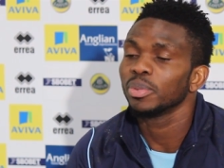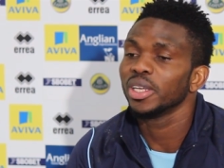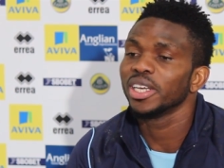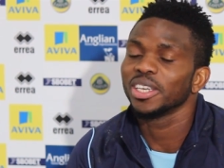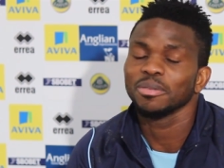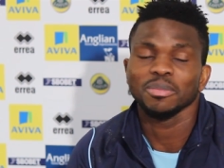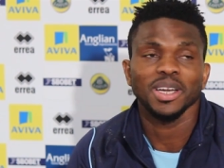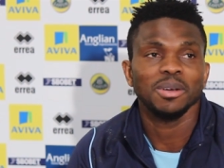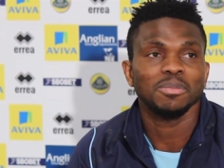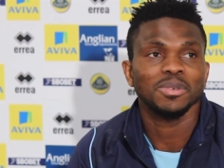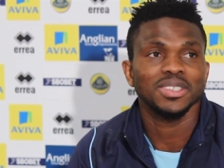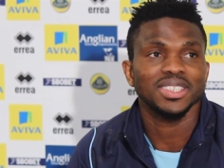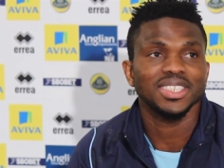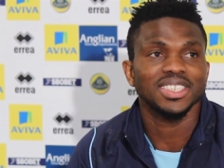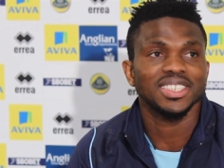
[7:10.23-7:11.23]
playing in my
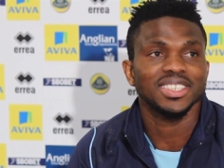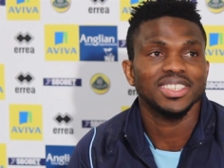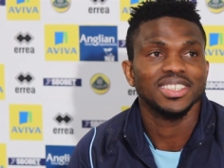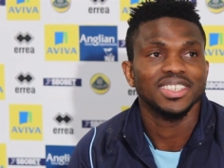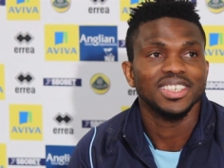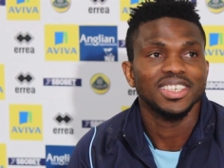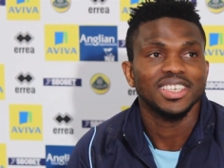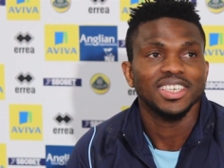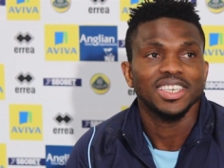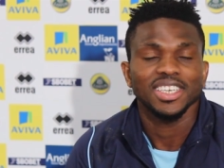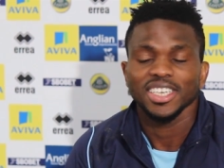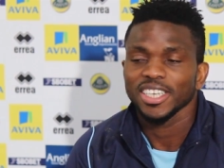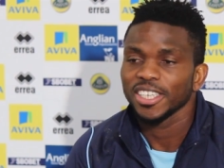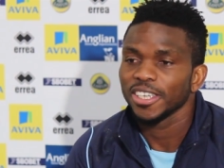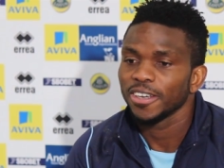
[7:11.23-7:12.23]
position
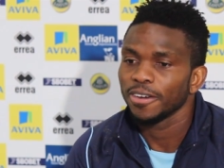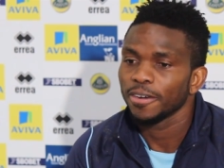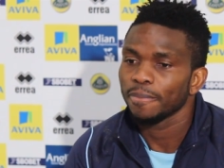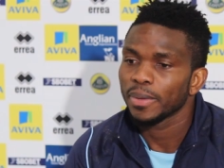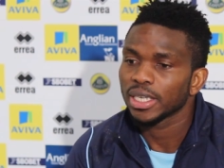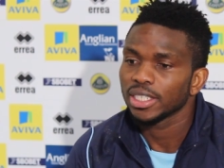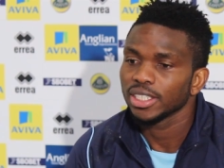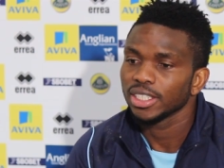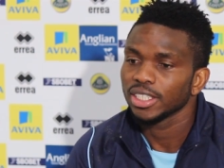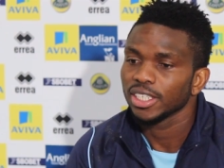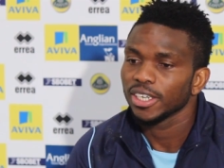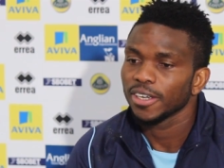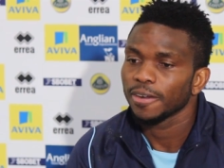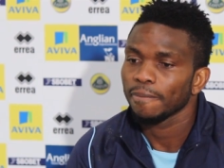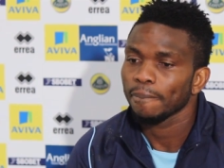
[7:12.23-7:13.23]
you know, because
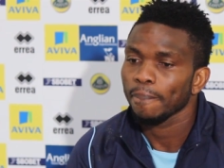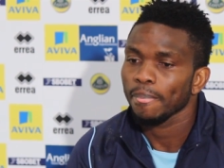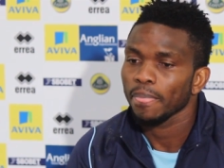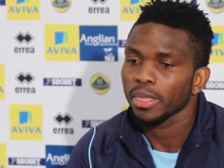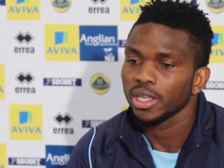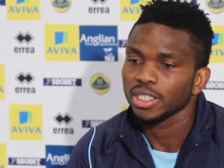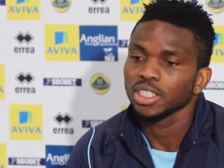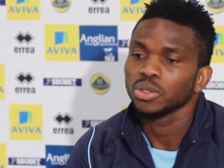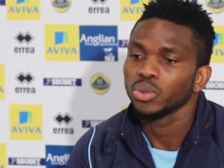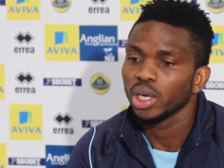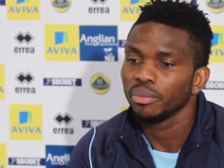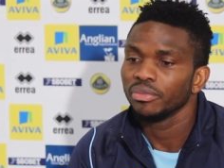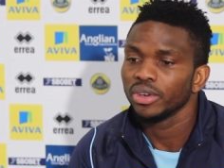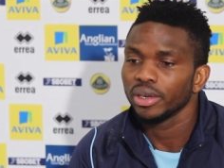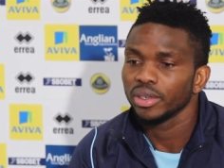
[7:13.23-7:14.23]
um, this is where
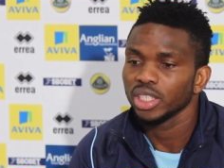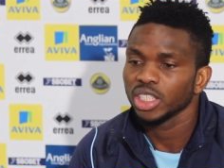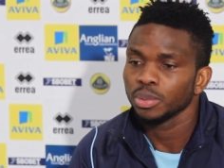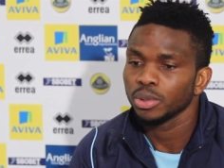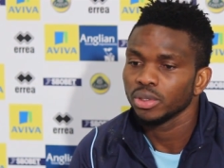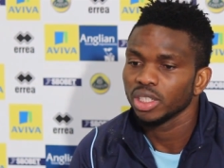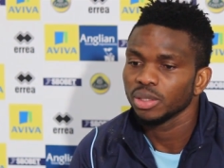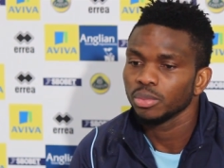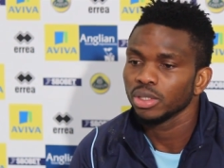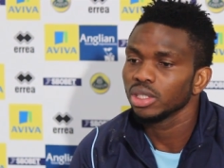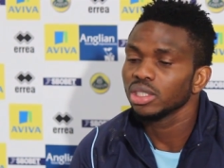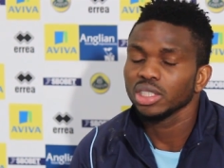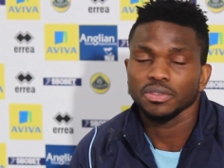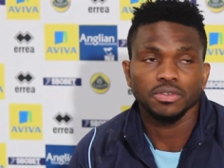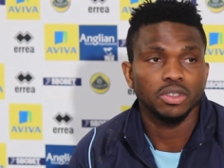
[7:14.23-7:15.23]
I'm very experienced. But
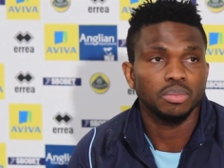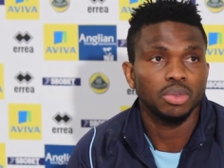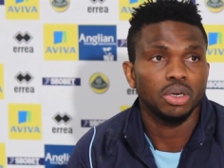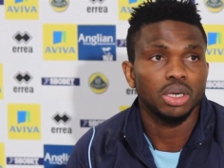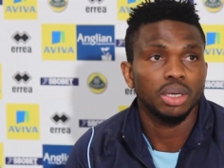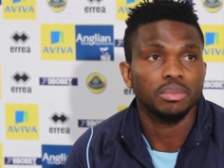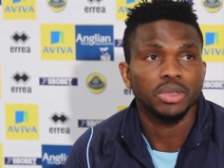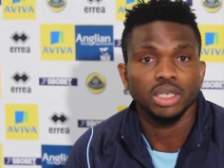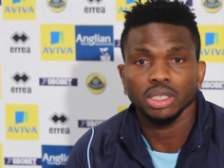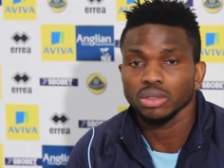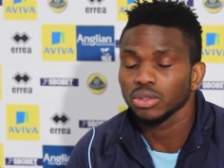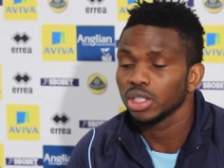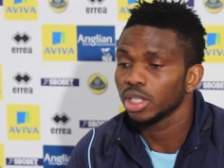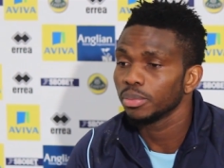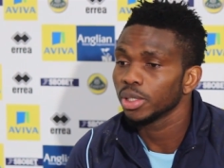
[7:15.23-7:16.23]
this is football. I'm here to
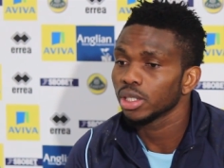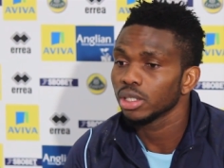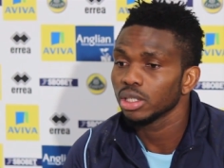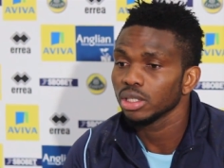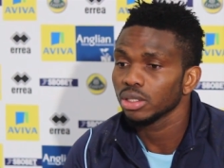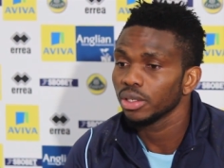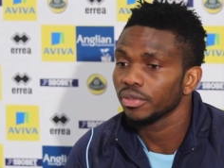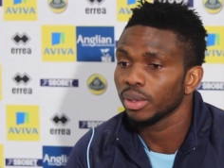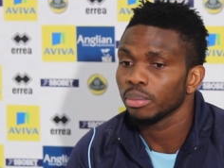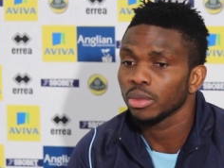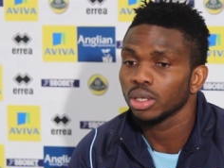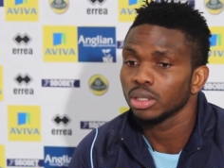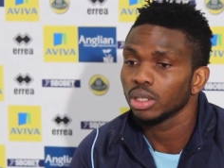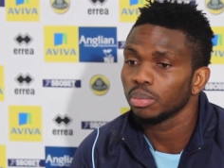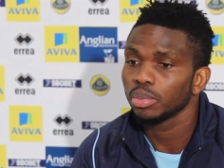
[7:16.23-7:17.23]
help because if I'm
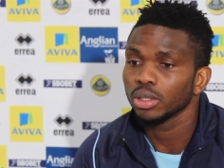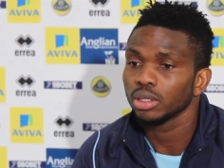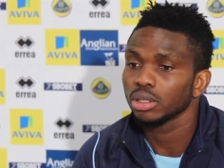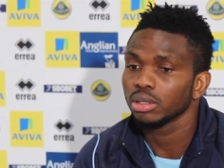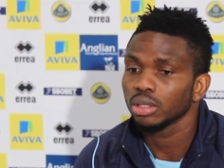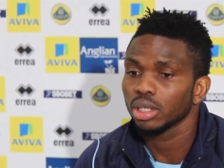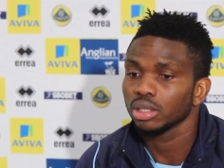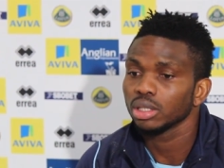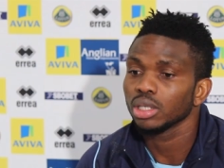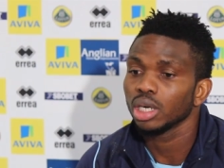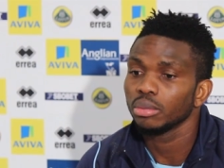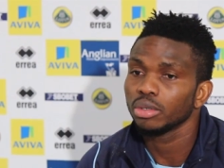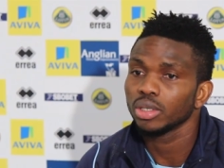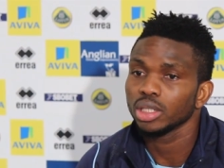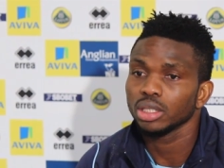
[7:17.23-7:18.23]
called upon, I think I'll
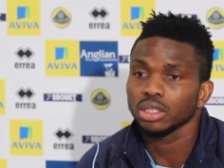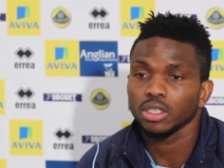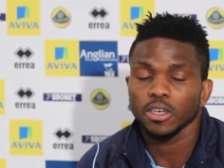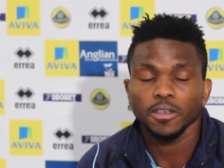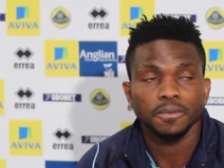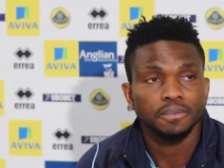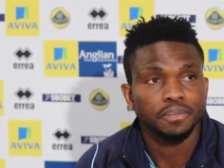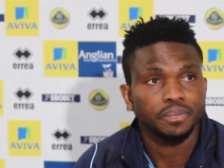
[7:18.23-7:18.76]
be ready to go.